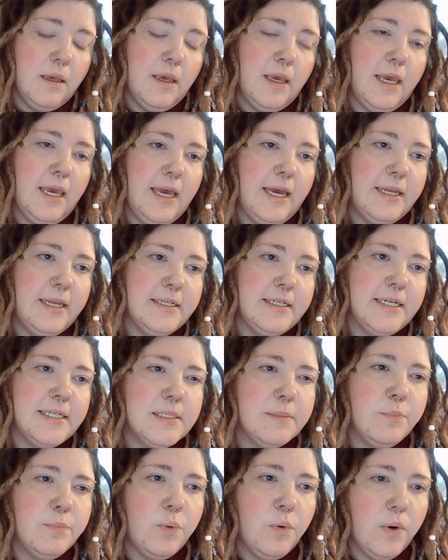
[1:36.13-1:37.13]
And it's
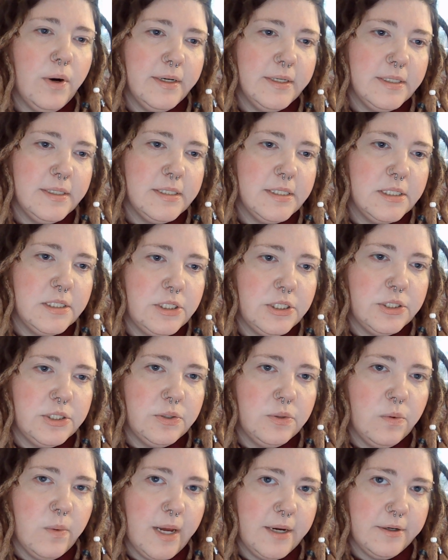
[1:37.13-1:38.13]
important
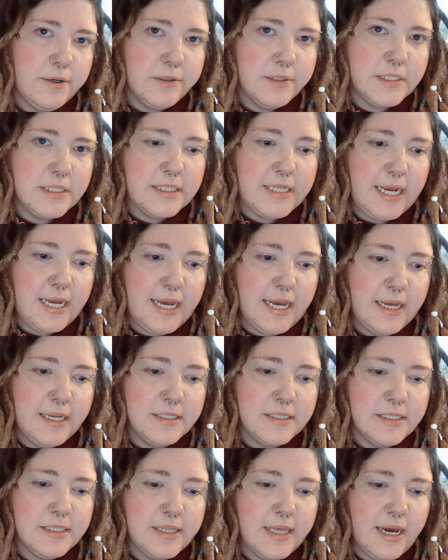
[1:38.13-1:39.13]
to
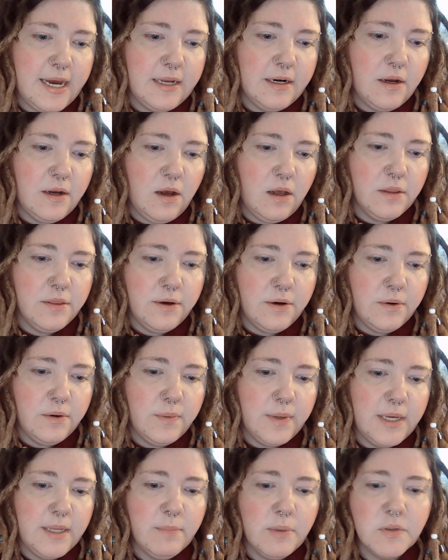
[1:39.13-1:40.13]
understand that although
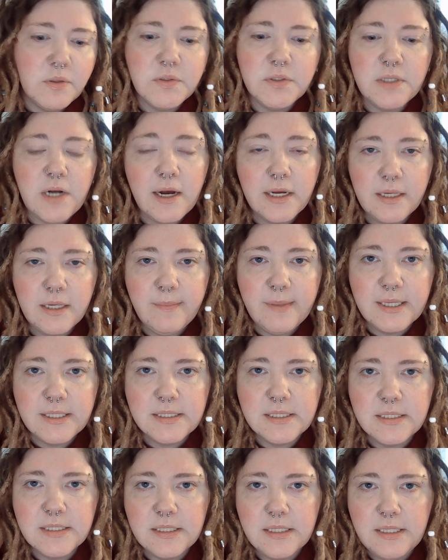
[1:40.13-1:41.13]
in most documents
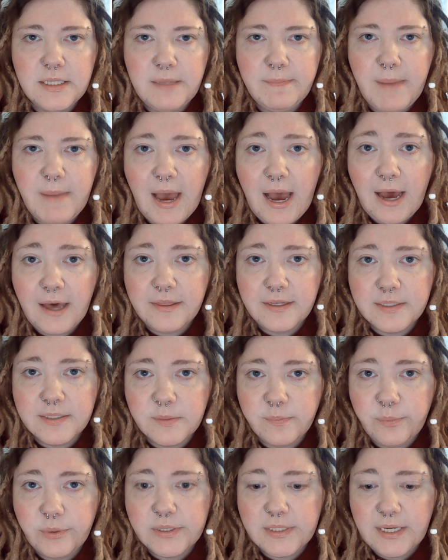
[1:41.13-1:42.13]
the path is
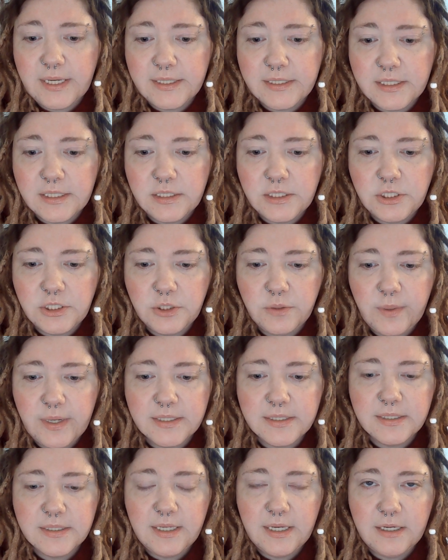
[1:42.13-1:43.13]
presented to us
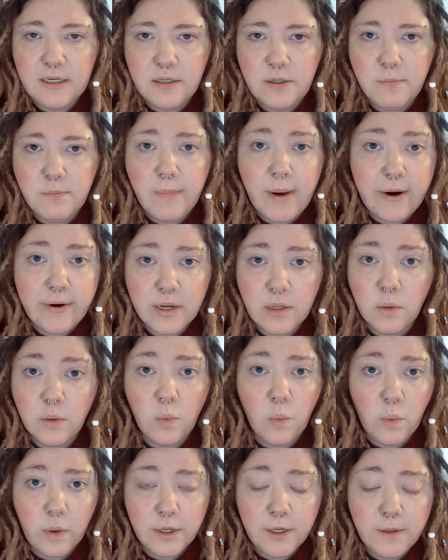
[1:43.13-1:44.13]
in a numerical
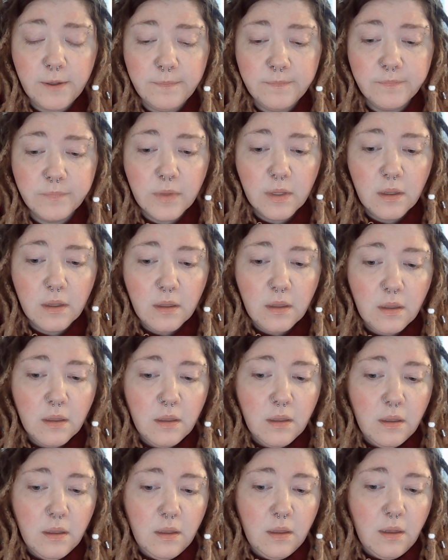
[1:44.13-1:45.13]
order,
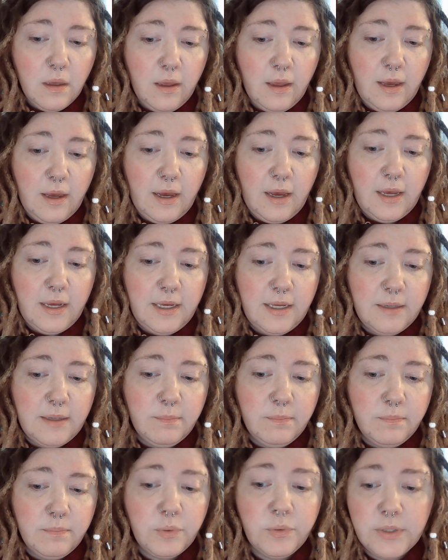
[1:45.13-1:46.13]

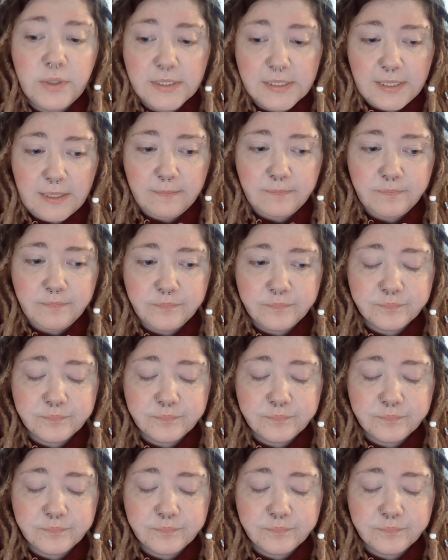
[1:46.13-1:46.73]
in Buddhism,